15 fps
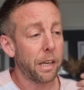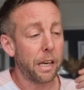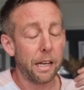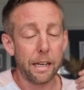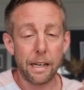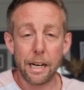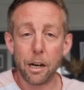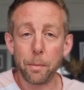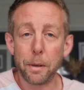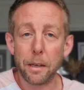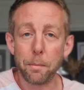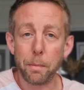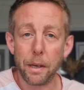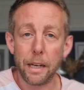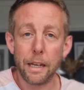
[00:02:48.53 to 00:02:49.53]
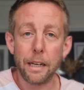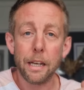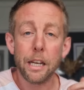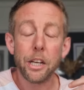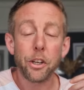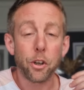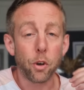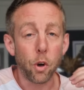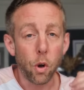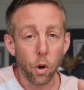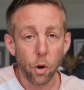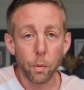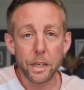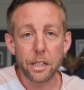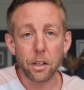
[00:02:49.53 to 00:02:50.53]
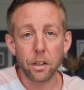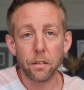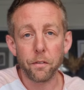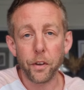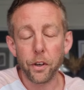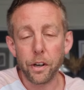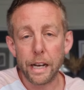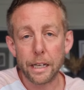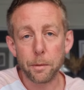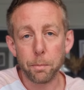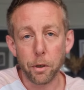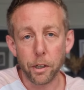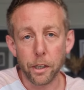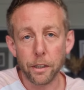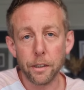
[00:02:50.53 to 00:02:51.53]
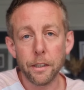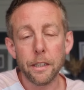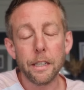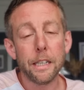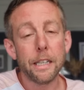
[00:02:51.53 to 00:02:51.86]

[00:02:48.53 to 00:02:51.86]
And in Airbnb, you're always looking for your next booking.